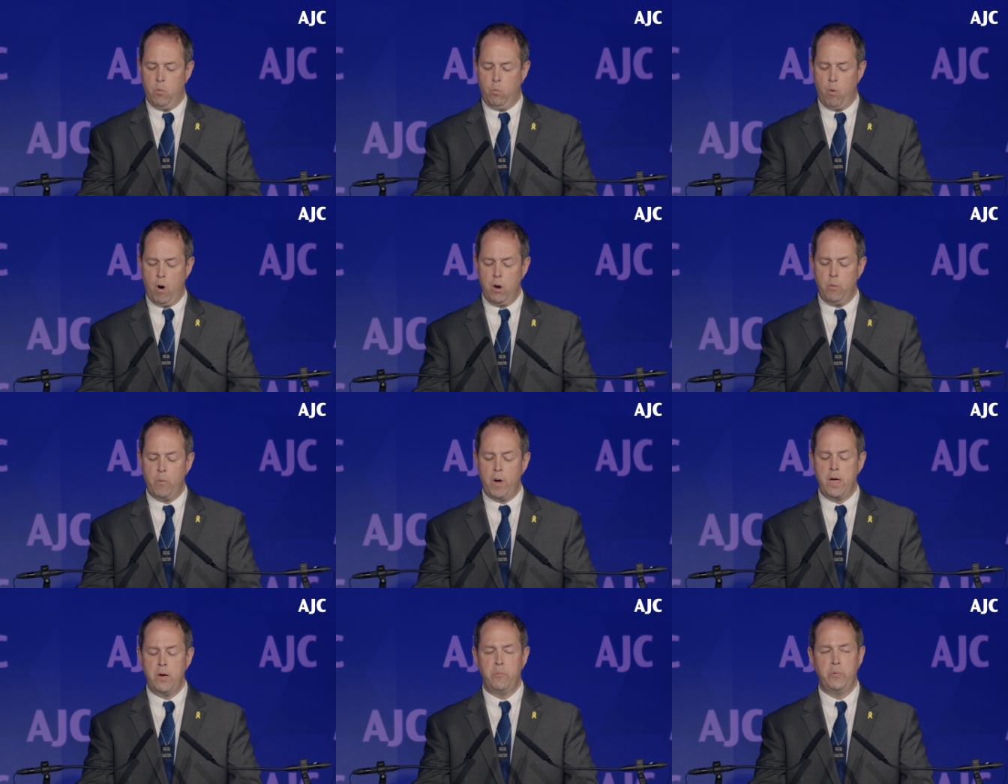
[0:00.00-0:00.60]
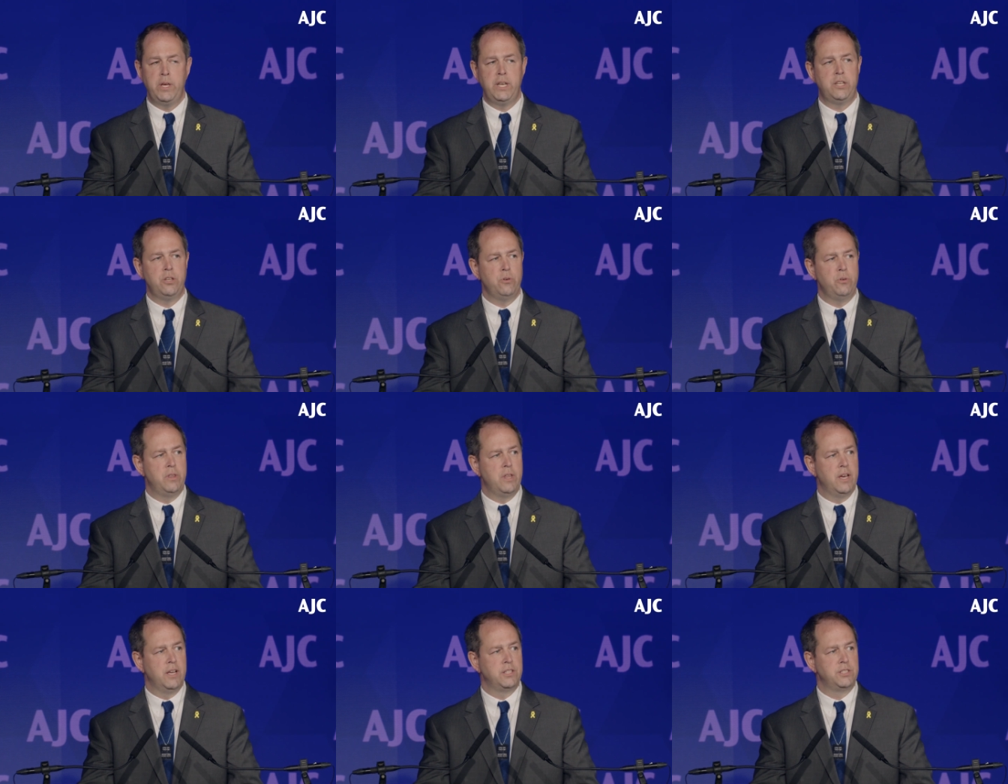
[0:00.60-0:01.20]
One way we
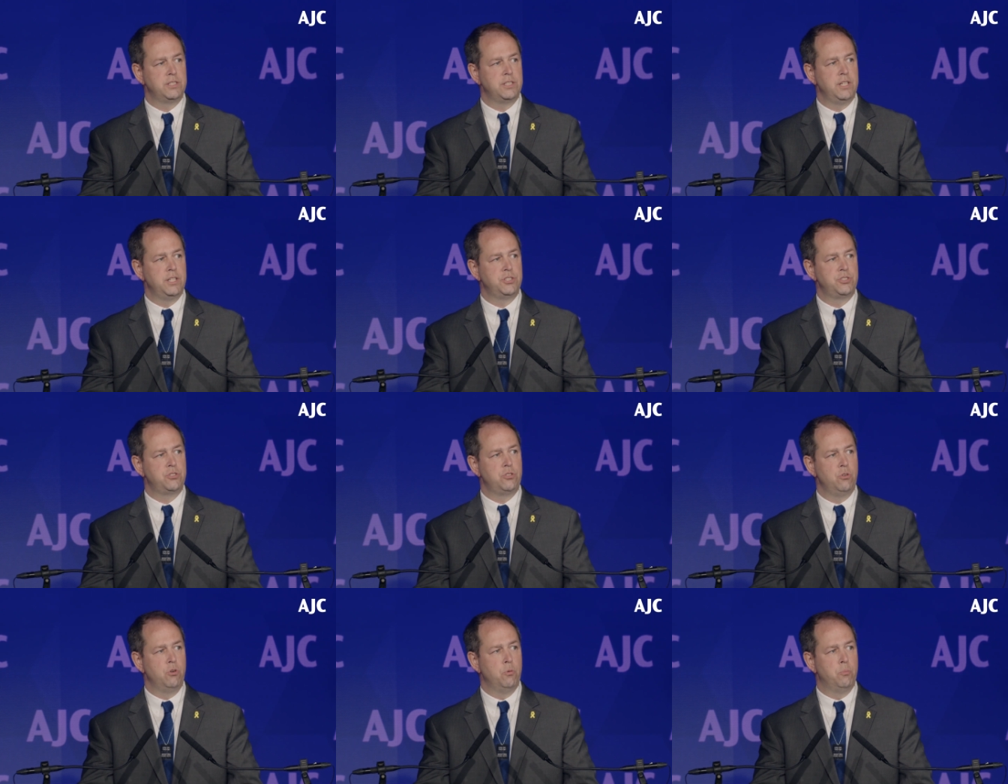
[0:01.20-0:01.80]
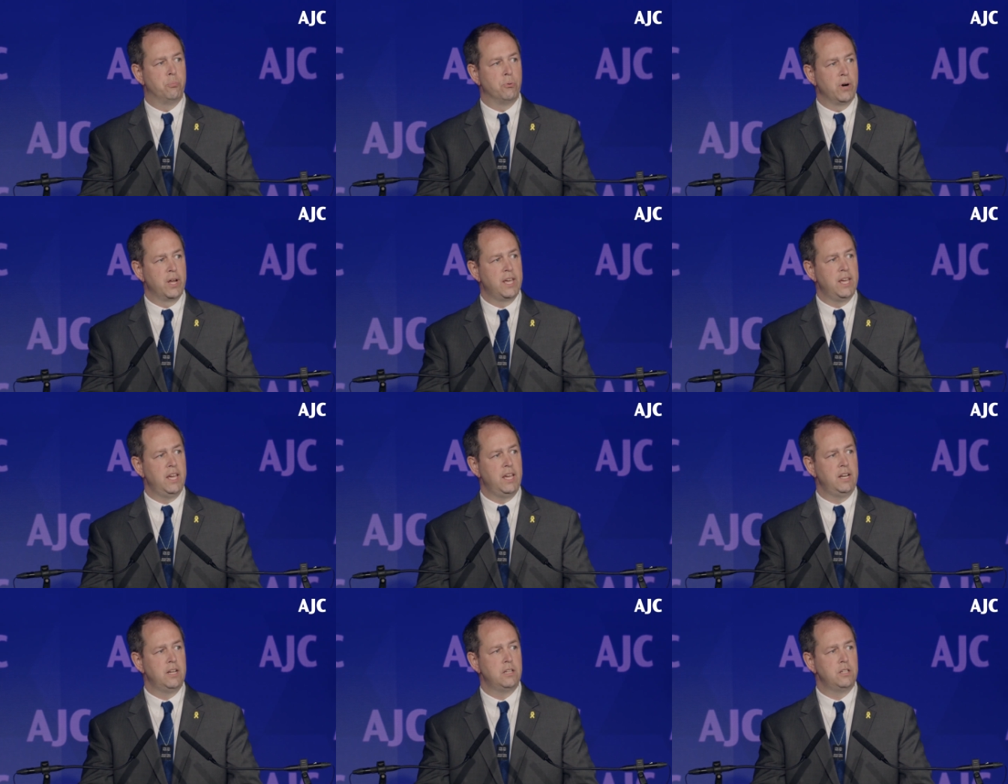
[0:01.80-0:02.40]
do this is through
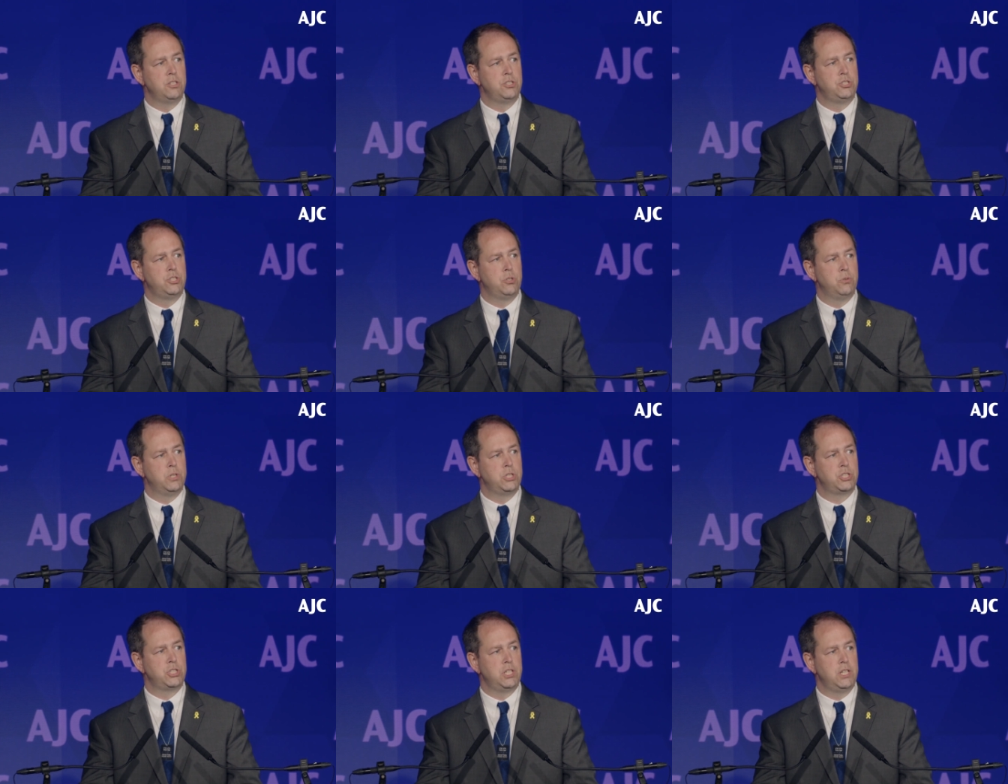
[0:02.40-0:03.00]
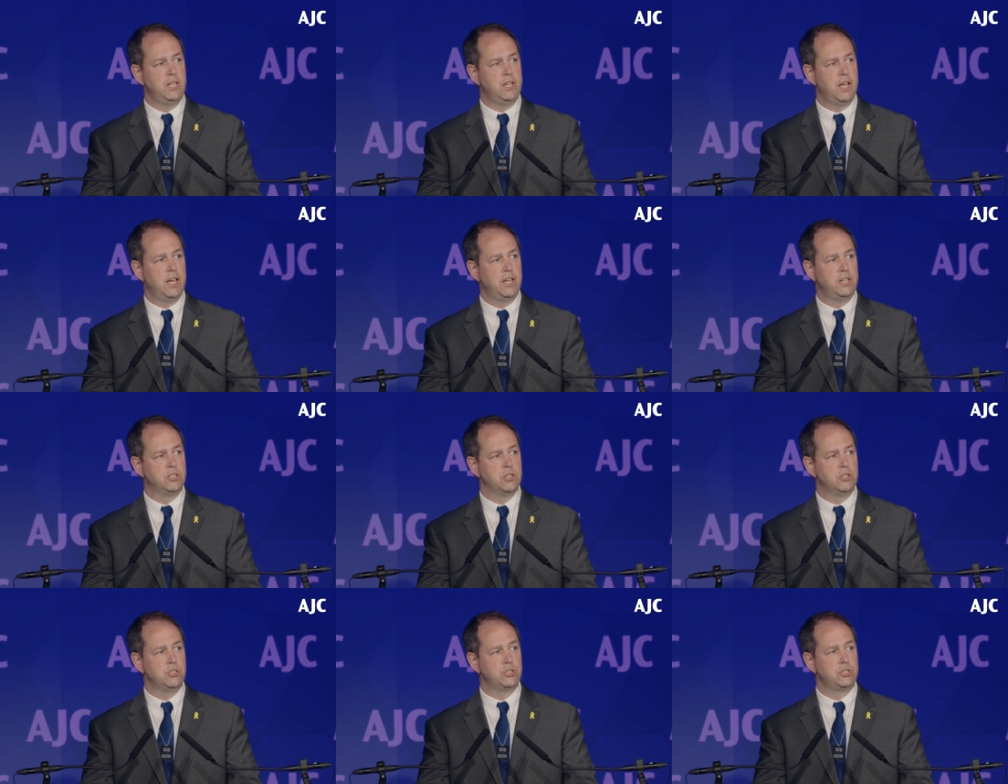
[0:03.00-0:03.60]
bringing Jewish
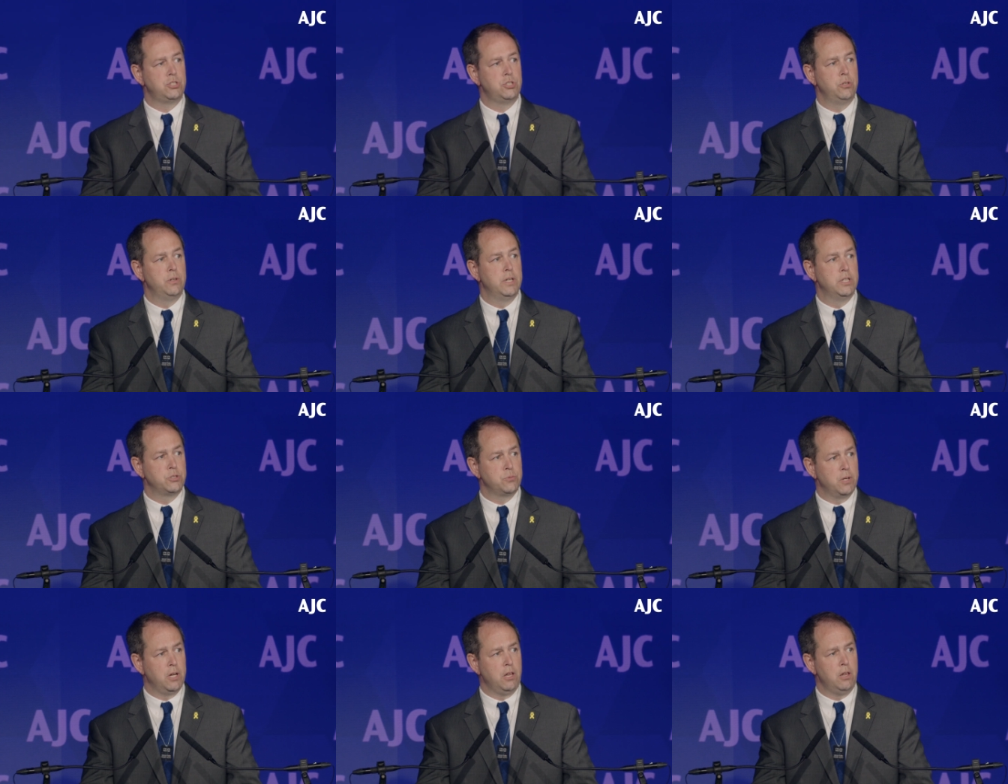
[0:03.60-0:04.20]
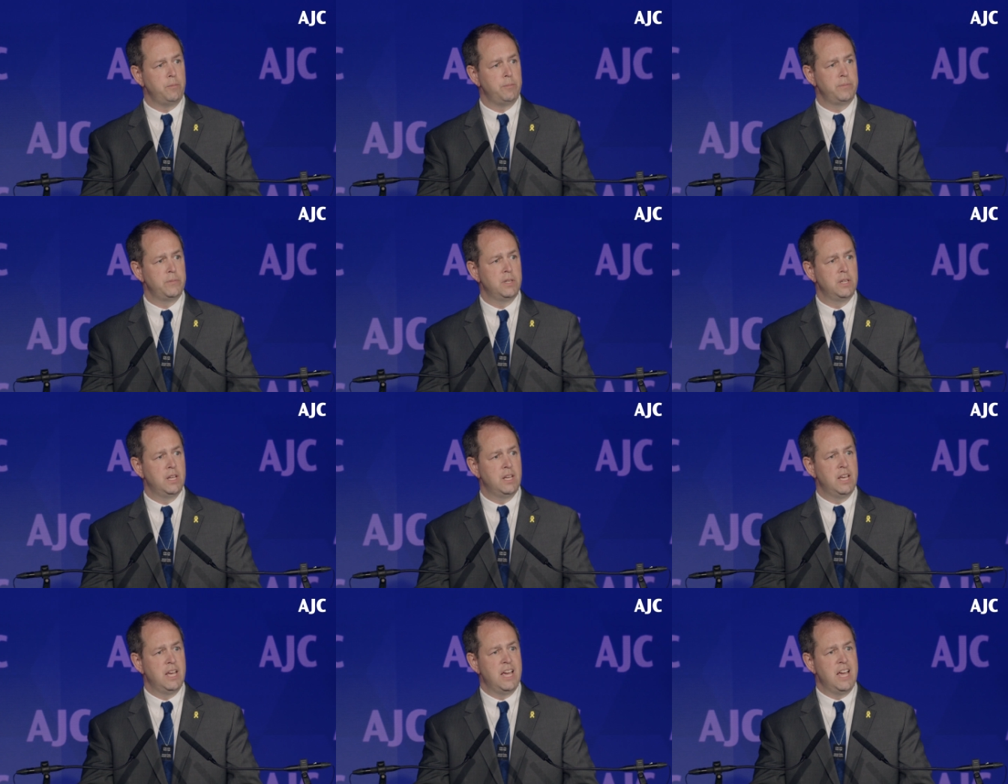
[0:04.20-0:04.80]
teenagers to Israel
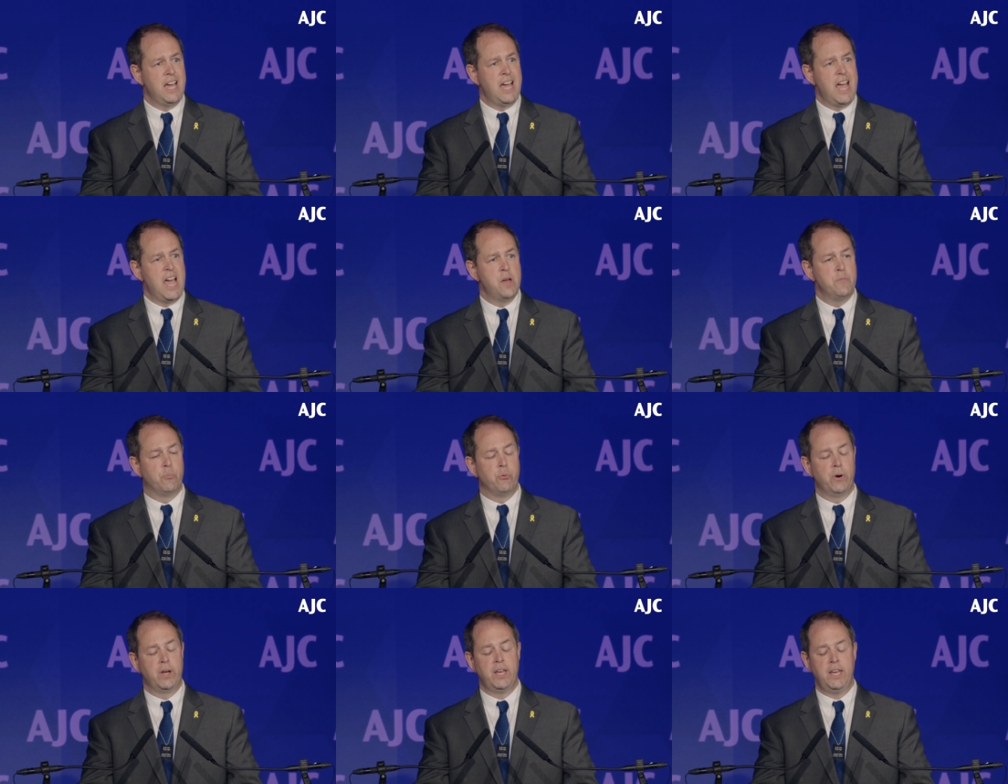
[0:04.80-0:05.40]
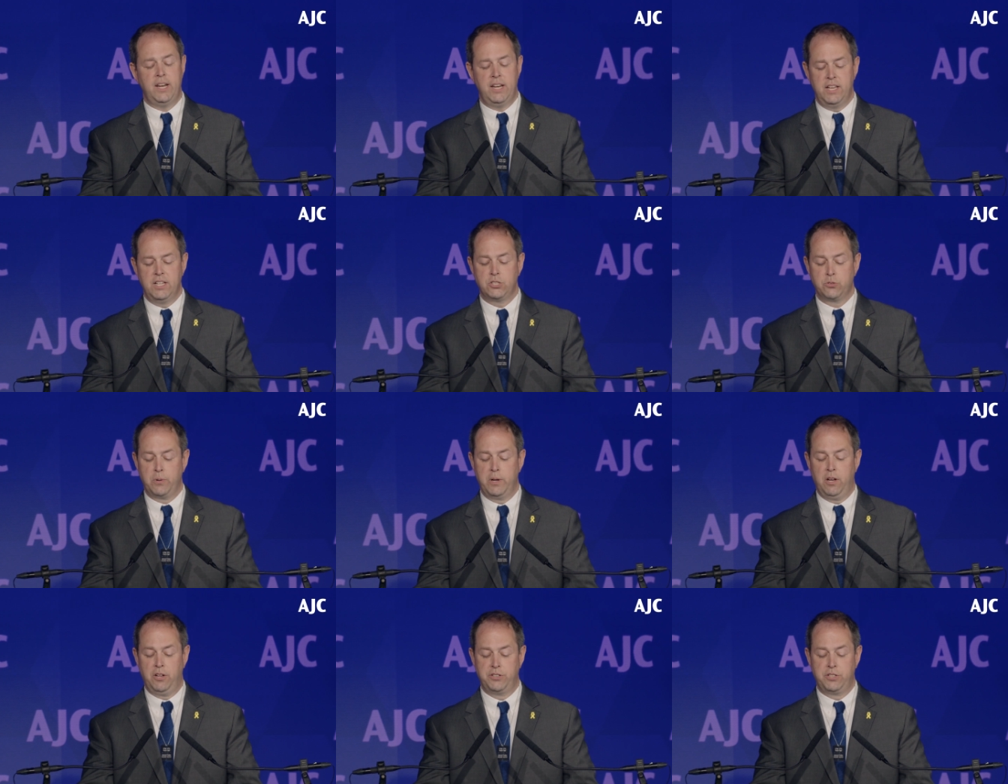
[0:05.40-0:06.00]
and bringing
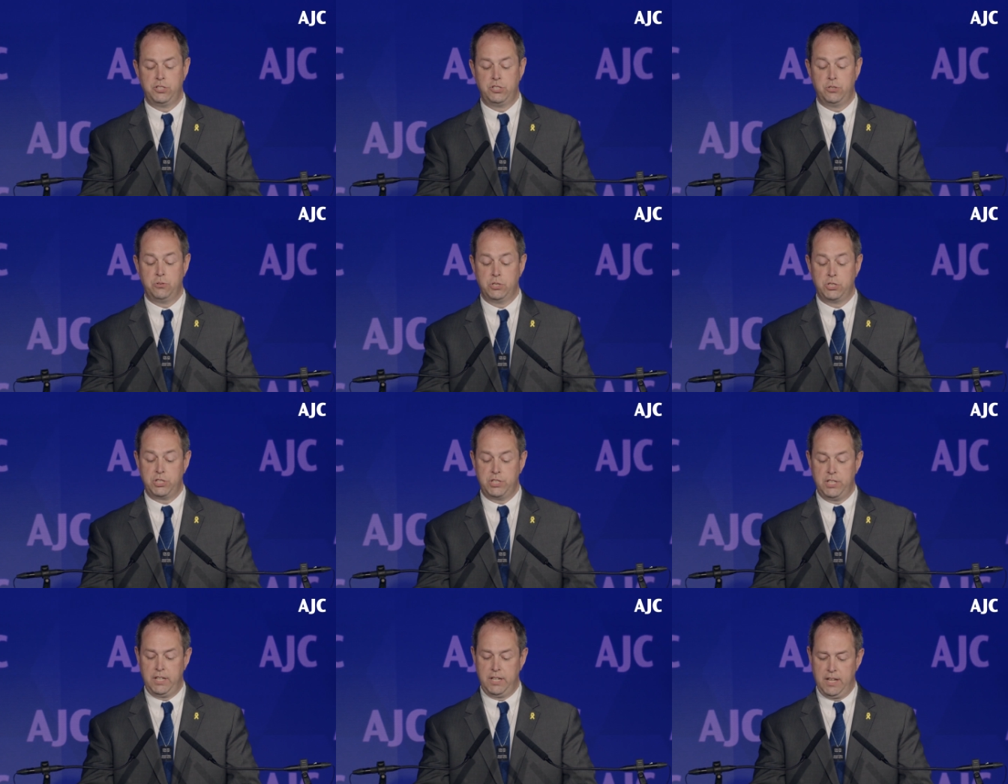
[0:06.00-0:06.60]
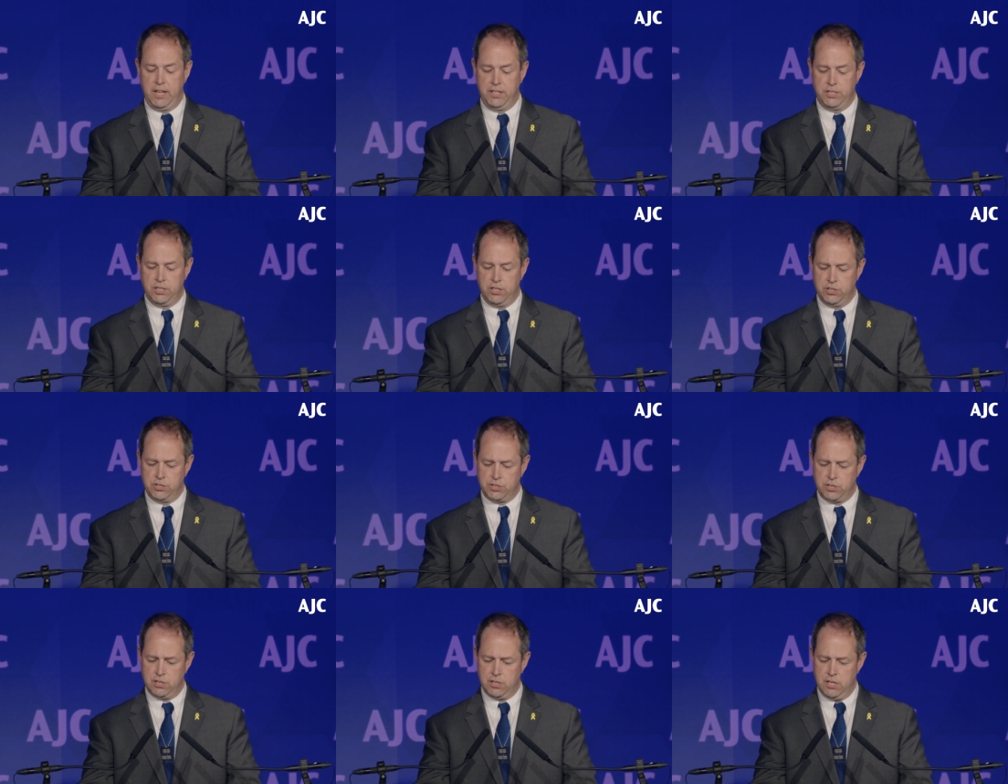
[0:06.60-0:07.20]
Israel to Jewish
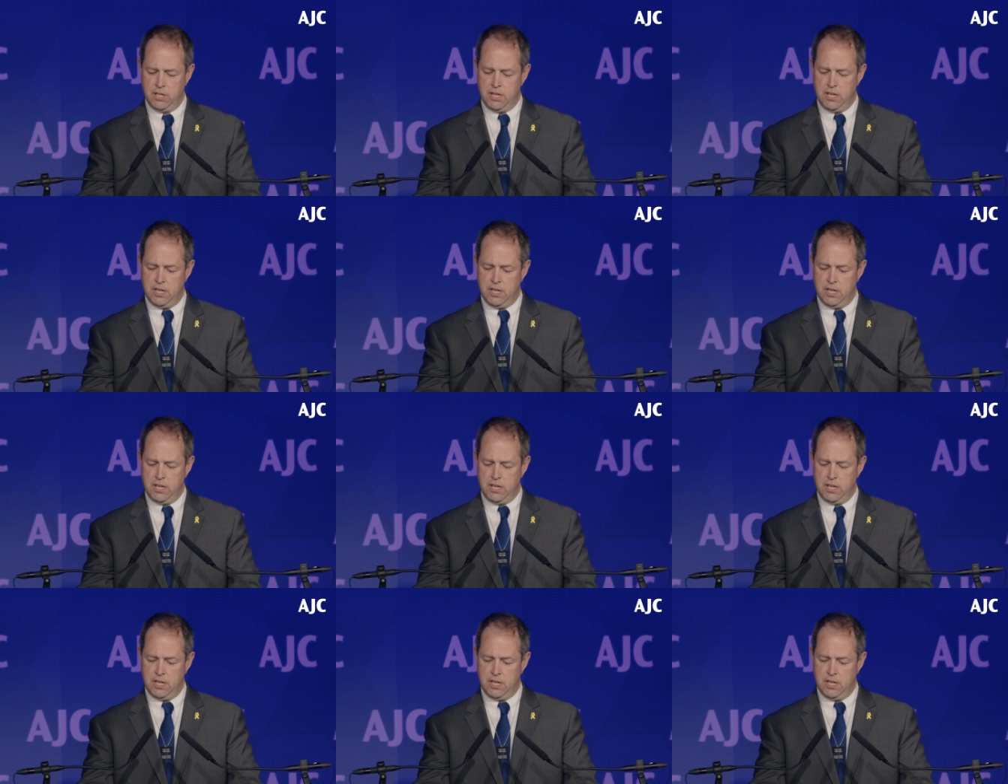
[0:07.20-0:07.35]
teenagers.